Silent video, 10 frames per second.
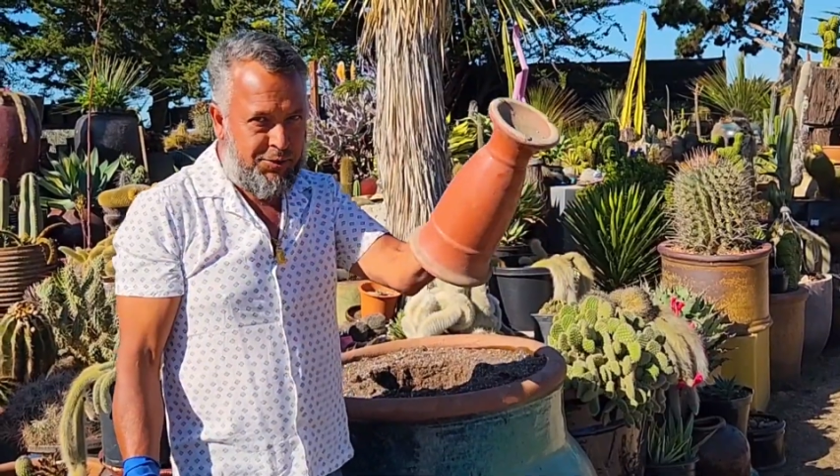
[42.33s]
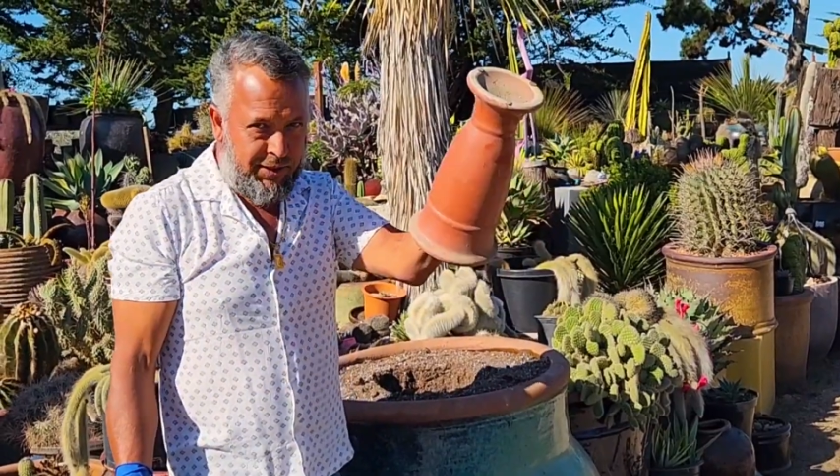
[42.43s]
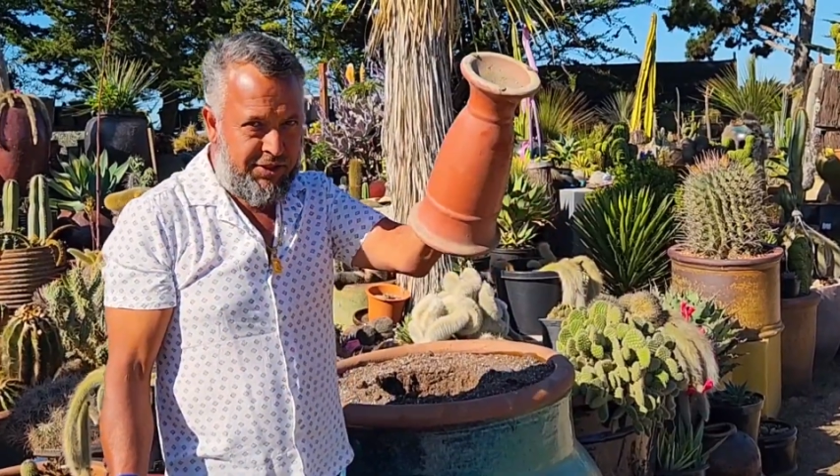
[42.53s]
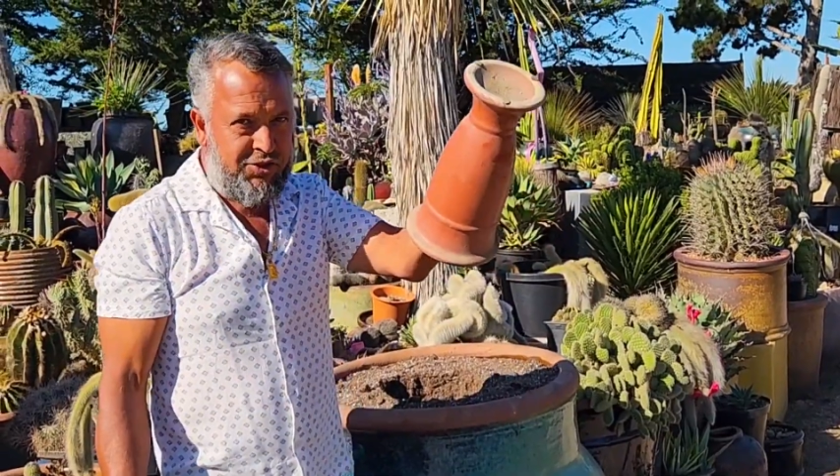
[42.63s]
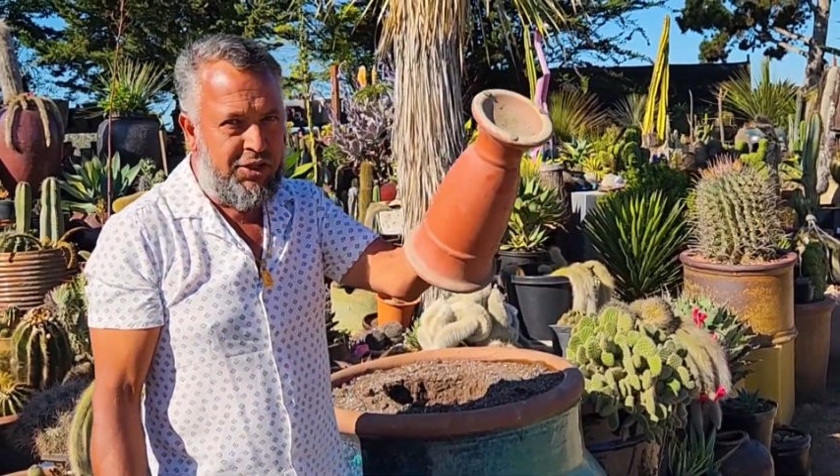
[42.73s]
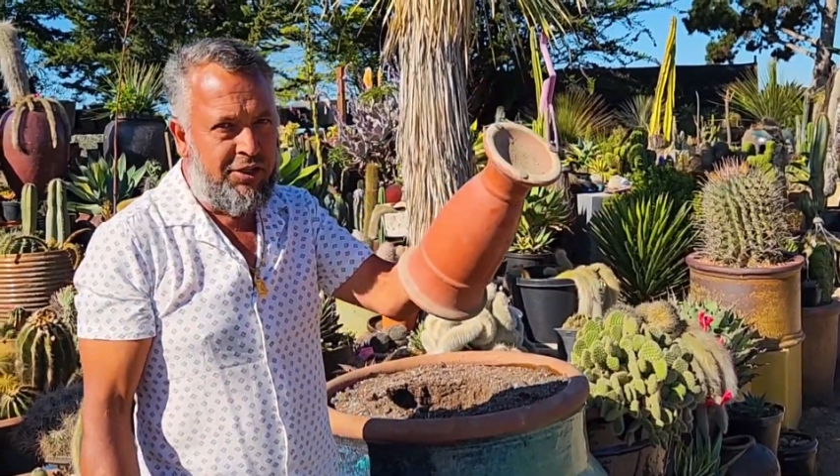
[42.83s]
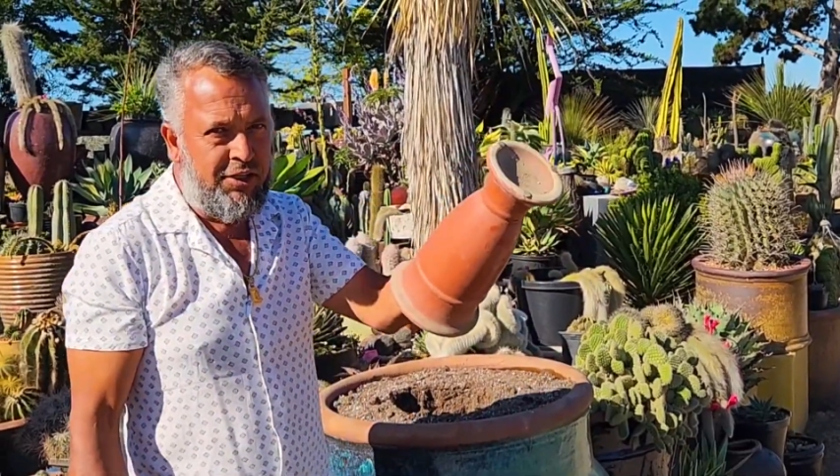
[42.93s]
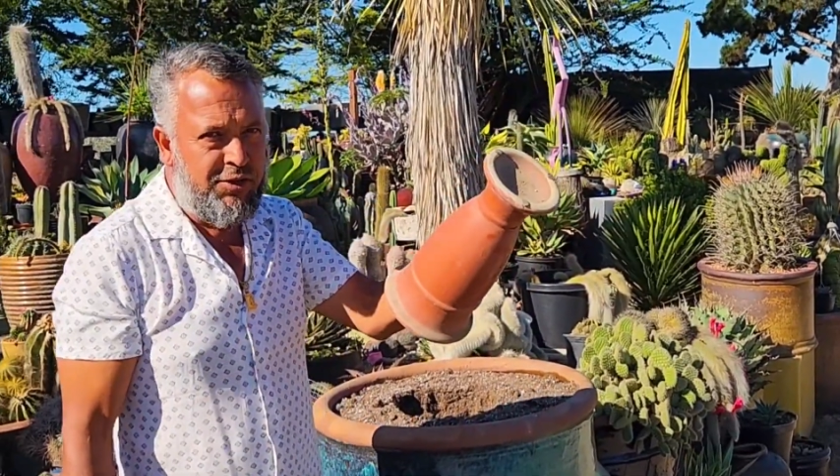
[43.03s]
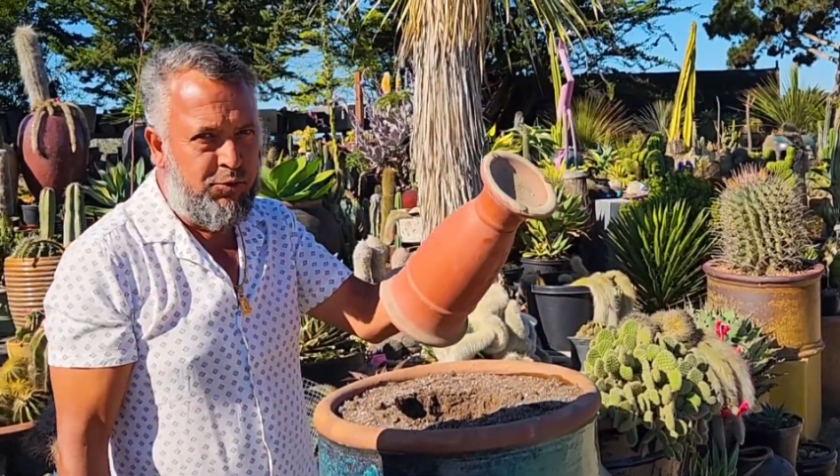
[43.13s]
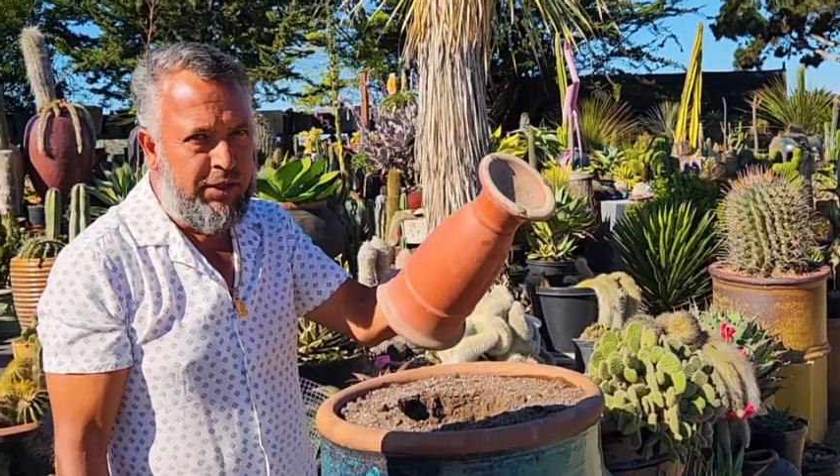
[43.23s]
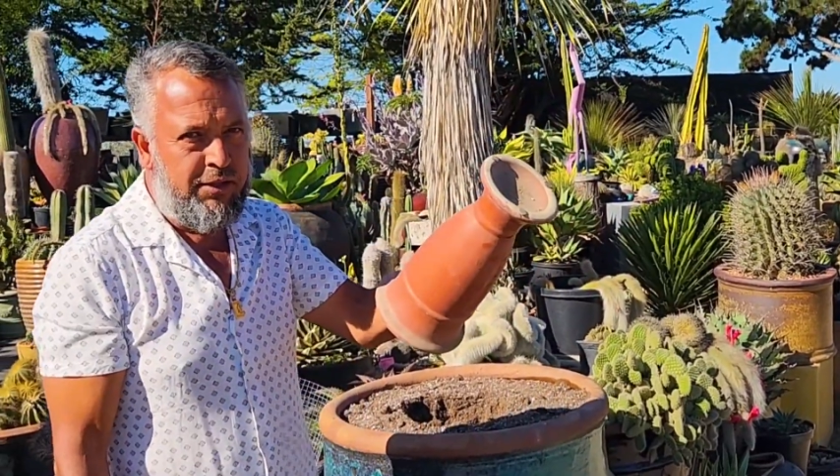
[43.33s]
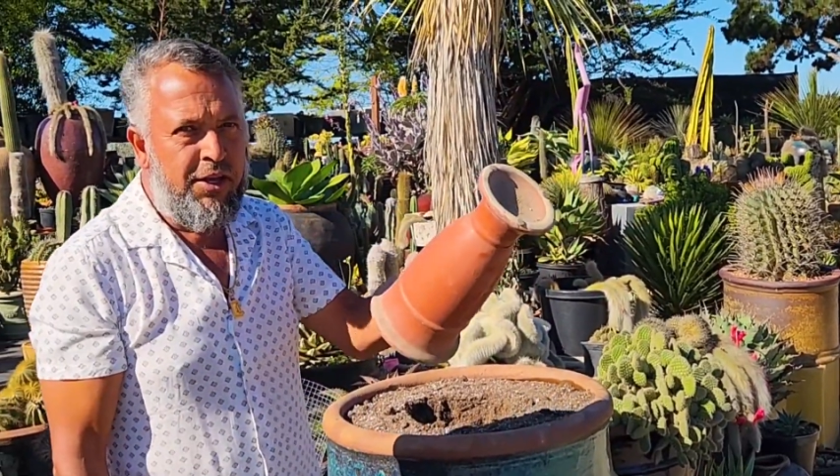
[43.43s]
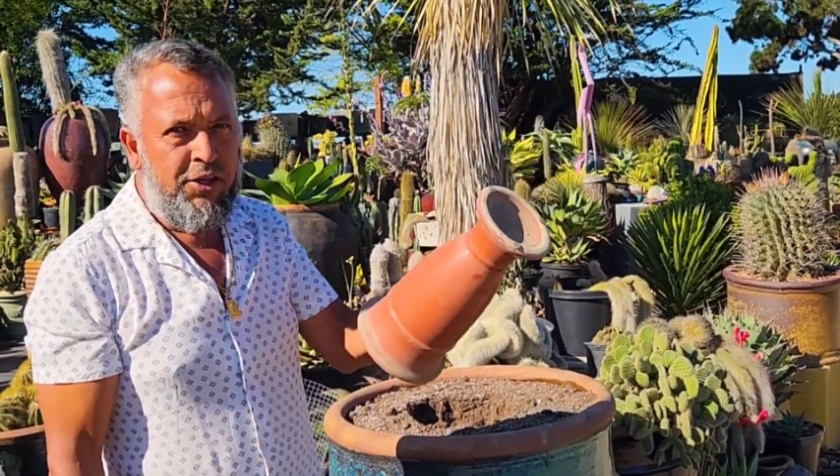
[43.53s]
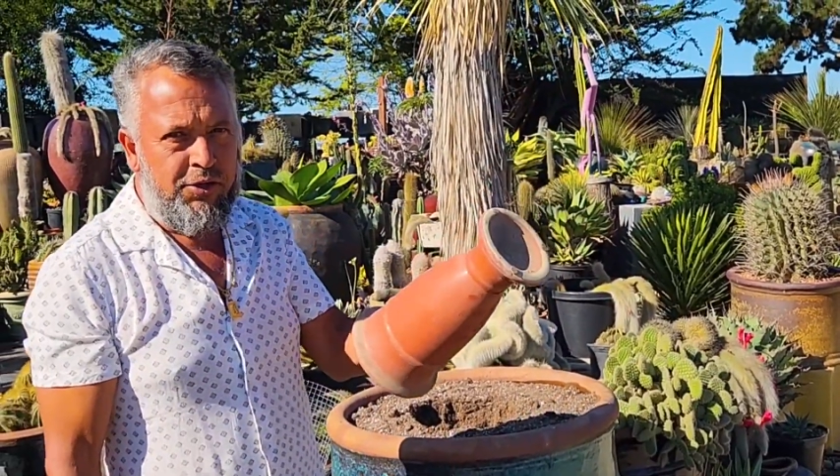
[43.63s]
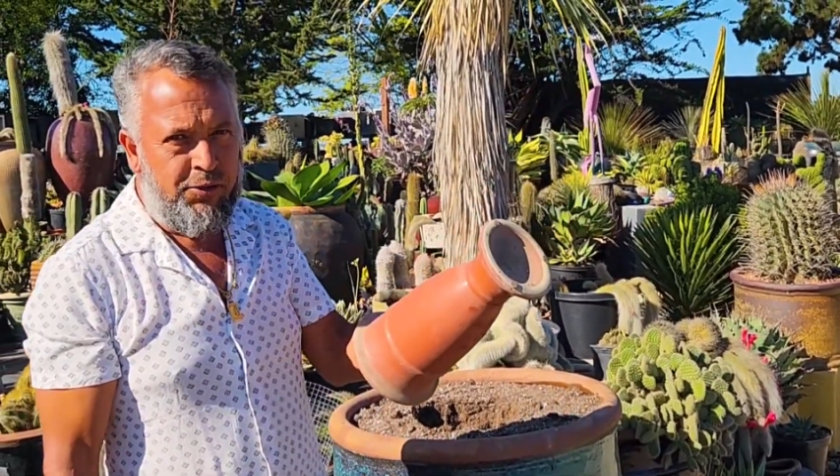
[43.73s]
So let's share this with
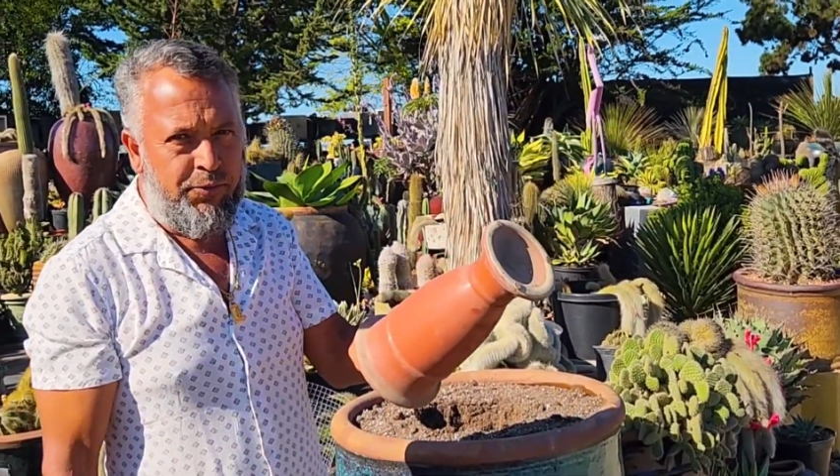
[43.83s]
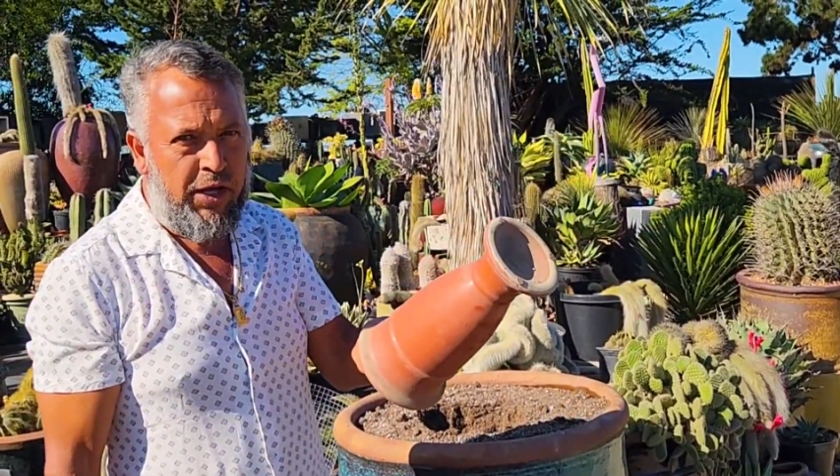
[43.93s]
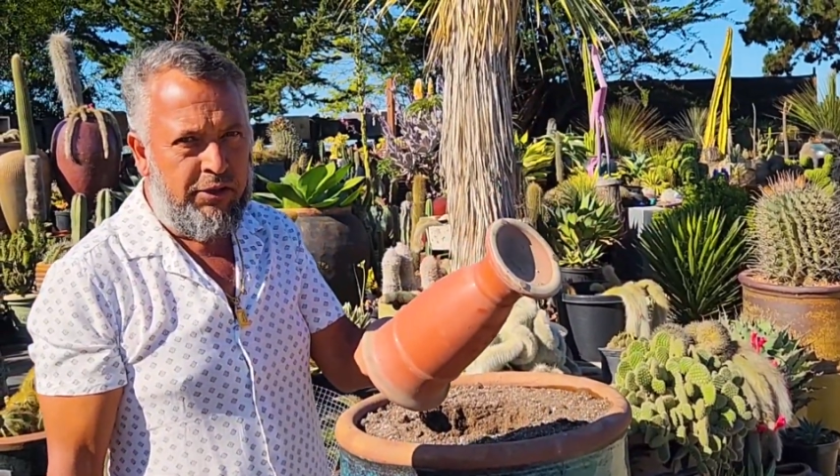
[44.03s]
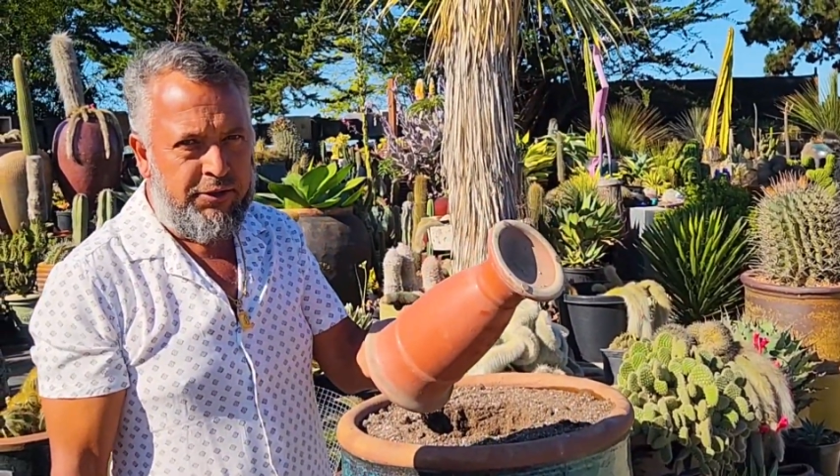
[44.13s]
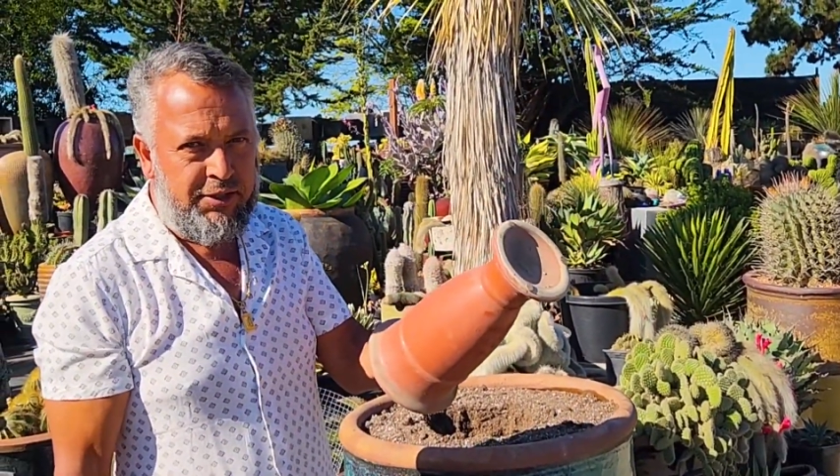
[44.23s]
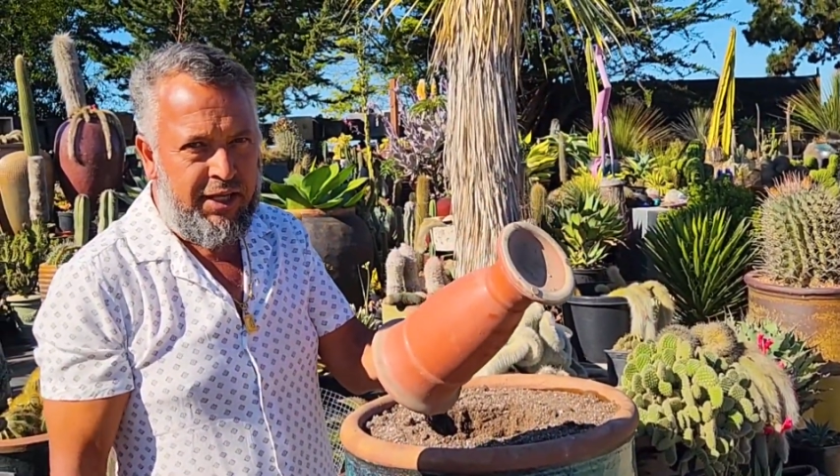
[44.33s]
your followers.